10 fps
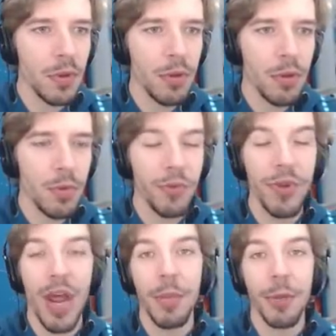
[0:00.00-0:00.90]
With
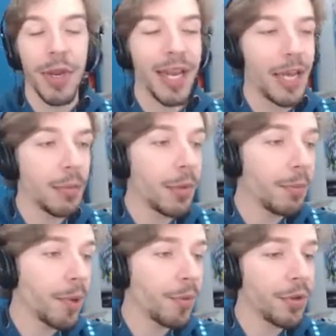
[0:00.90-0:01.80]
that I mean my name,
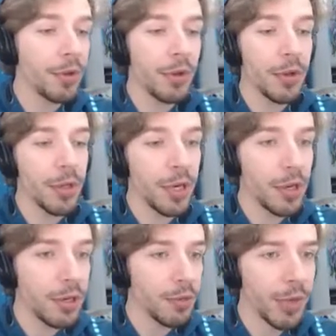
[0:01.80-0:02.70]
my real in
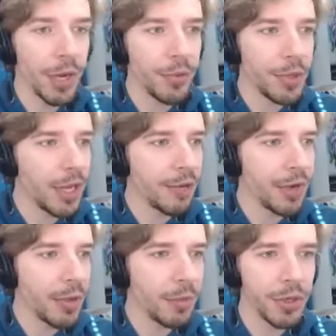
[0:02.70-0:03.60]
my real life
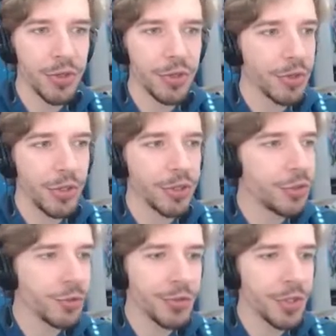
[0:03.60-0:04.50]
name, not Dutch
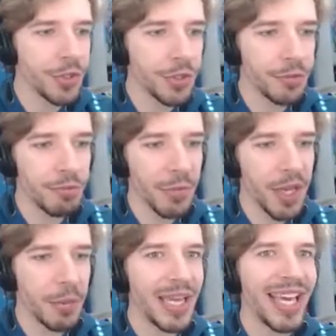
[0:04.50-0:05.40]
Doomsday, just my
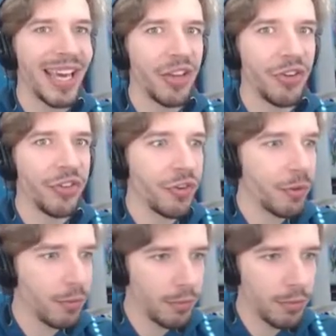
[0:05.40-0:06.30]
name, Case.
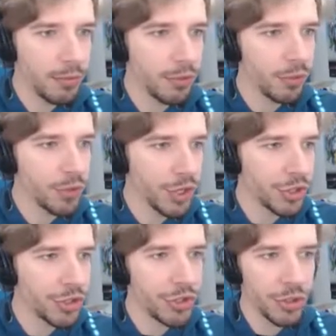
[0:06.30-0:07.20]
It's too
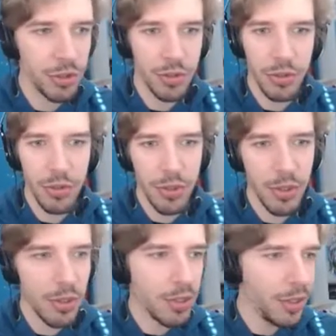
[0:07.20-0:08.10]
Dutch.
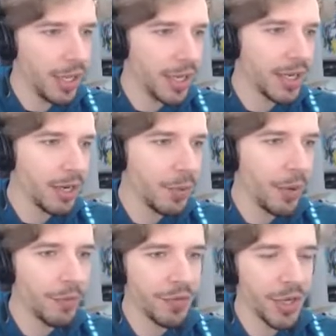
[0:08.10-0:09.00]
Can't get away
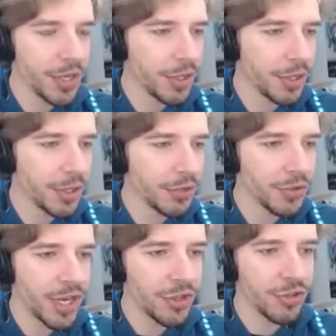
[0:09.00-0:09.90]
with that in
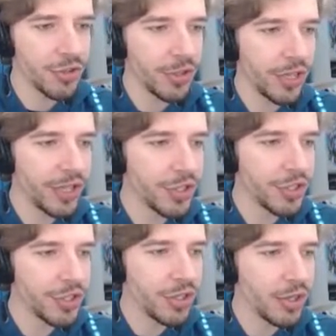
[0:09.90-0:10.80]
international English
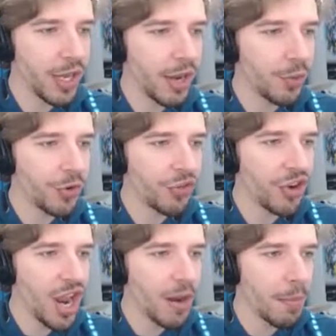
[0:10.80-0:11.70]
language
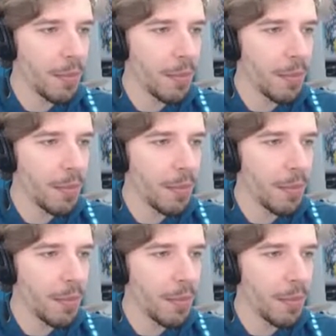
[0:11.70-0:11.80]
game.